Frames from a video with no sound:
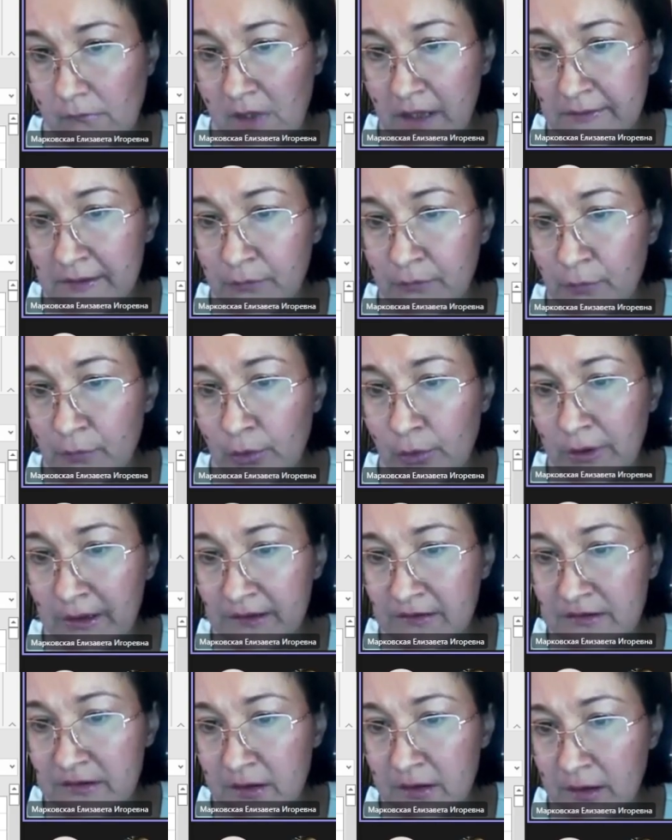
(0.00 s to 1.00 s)
that were
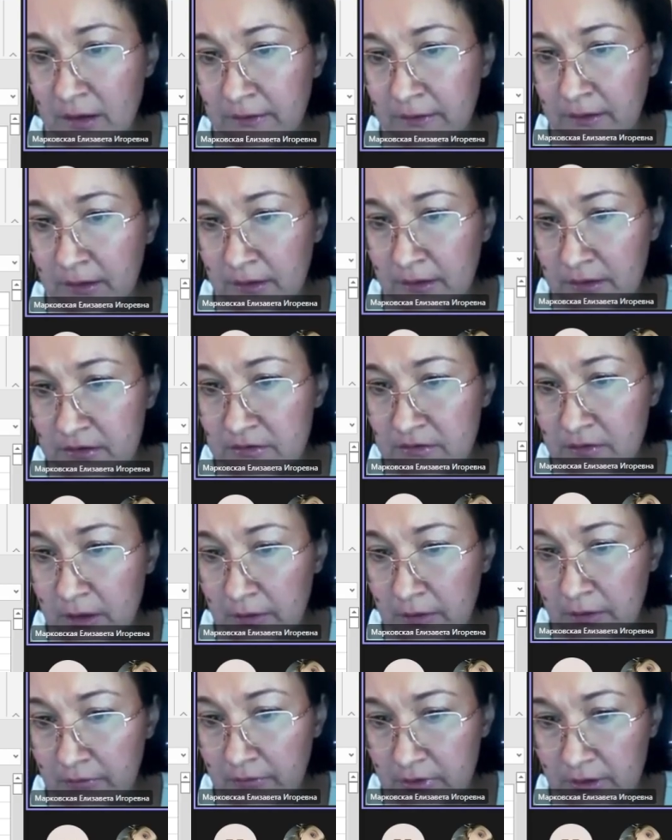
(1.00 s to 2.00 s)
less than
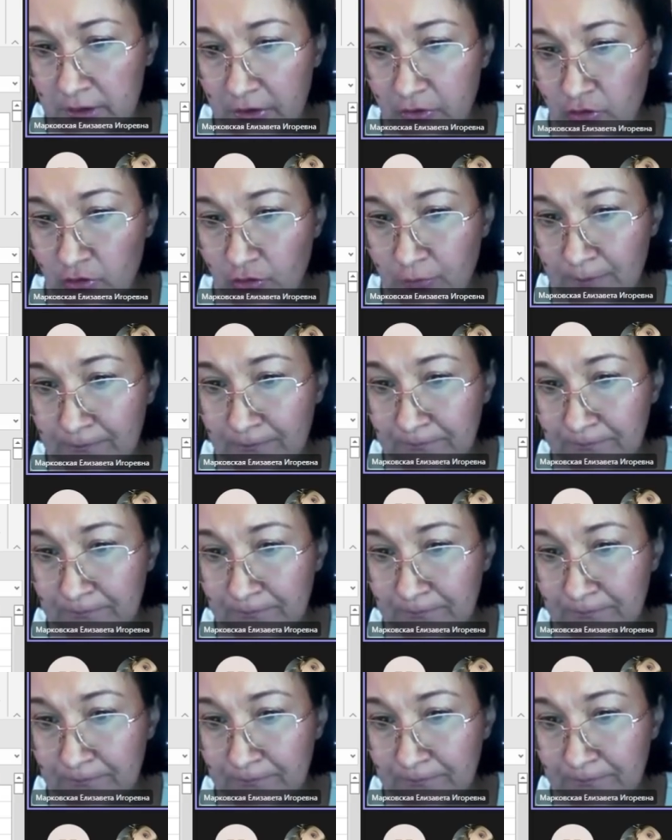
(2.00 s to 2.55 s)
industry average.